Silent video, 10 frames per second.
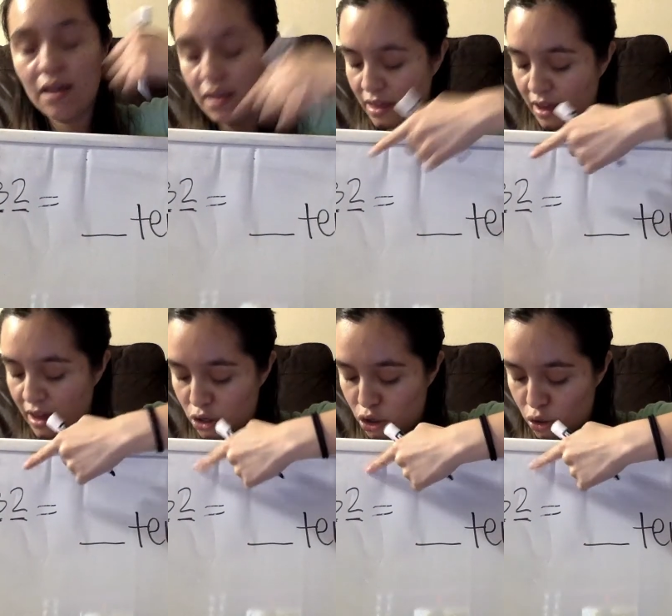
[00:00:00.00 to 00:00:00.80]

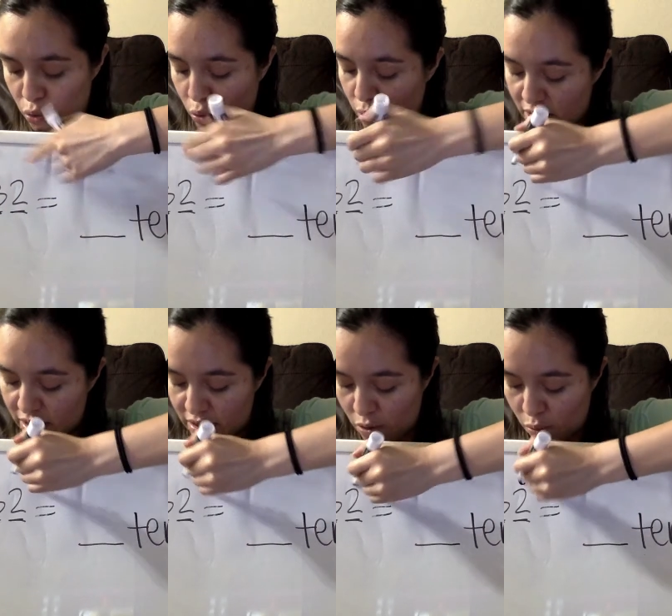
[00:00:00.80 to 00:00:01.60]
The 2
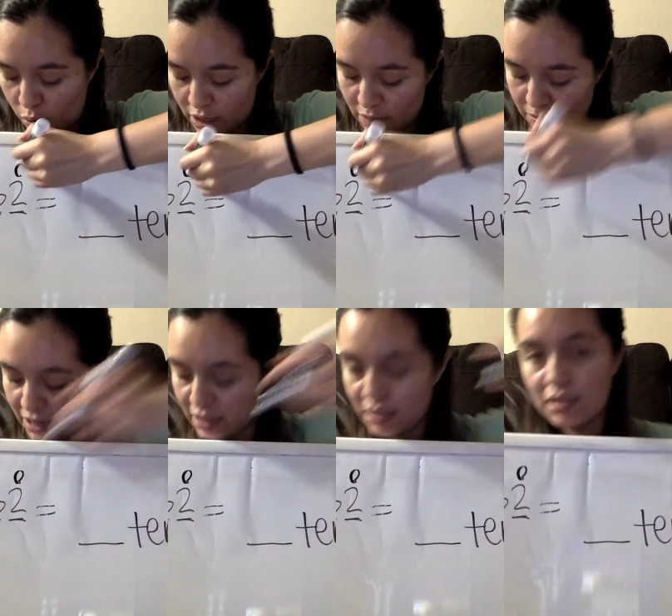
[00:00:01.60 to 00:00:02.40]
is the ones
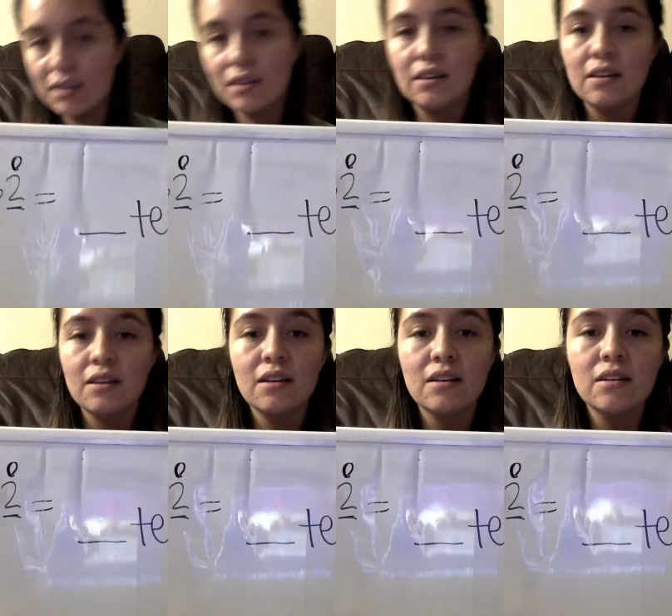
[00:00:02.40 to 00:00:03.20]
place.
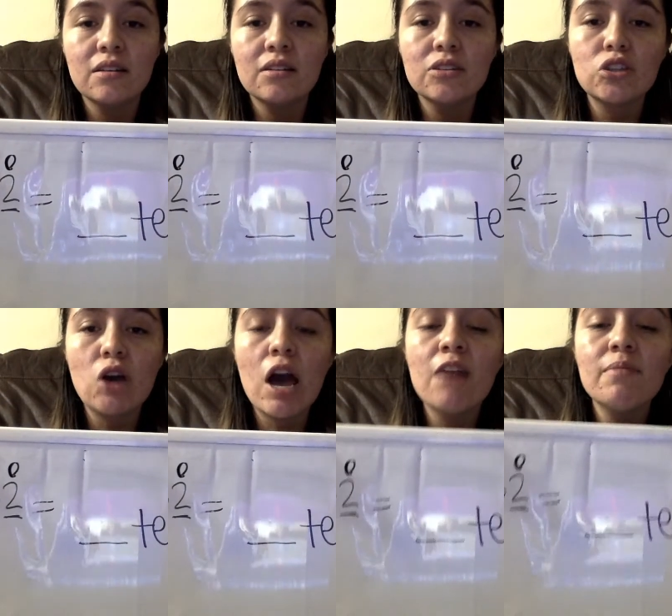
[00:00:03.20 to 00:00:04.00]

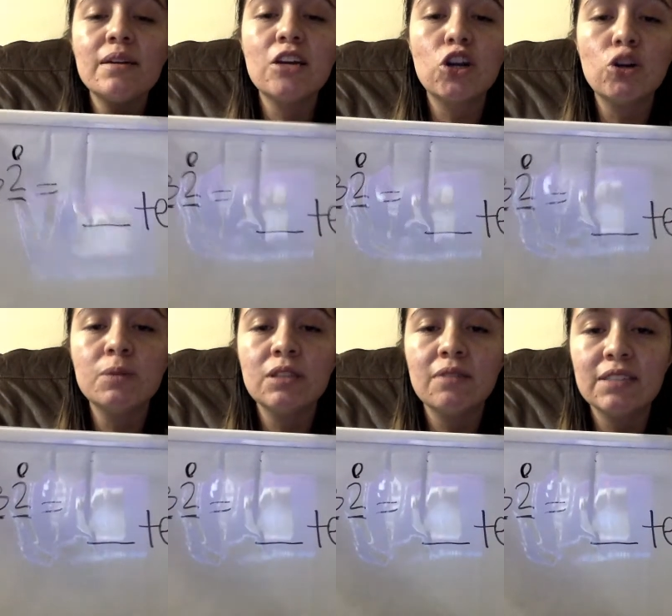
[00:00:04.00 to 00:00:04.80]
So how many
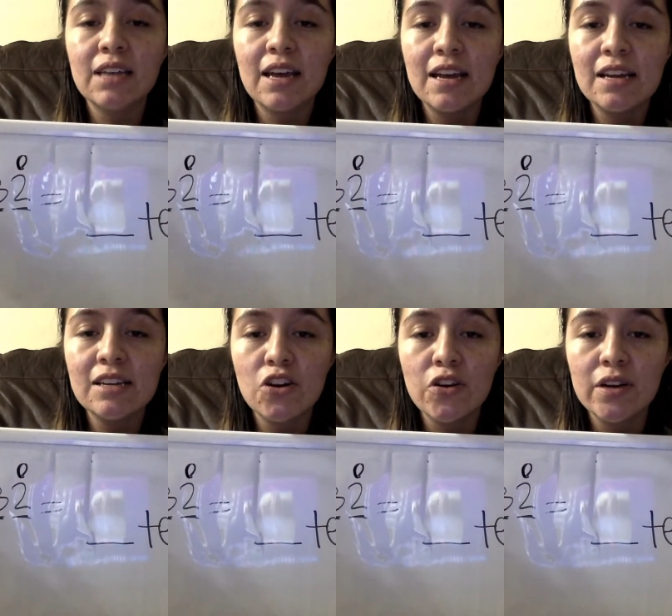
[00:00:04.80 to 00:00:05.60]
groups of 10
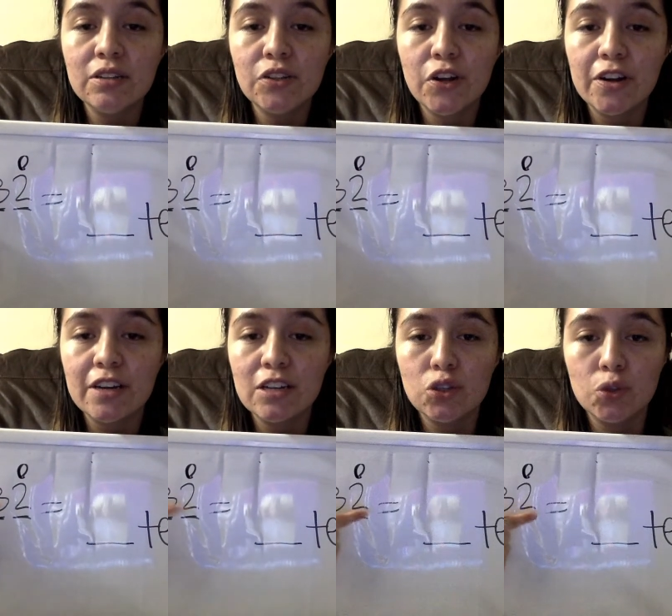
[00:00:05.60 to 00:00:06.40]
are in
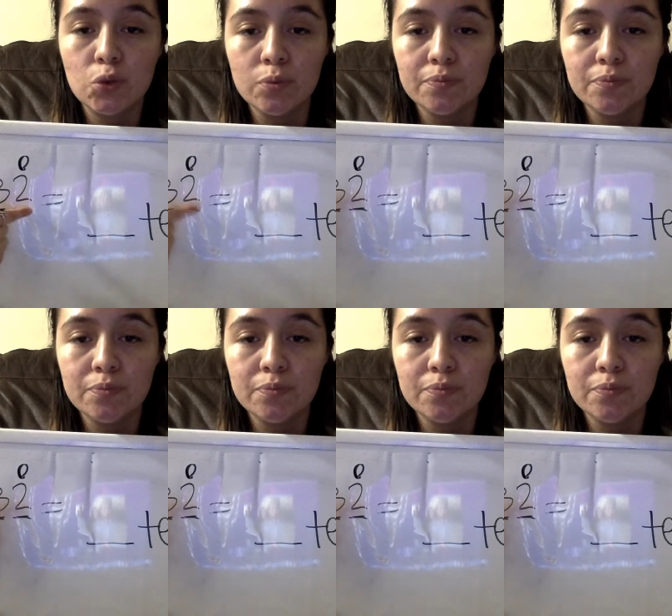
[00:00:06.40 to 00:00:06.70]
32?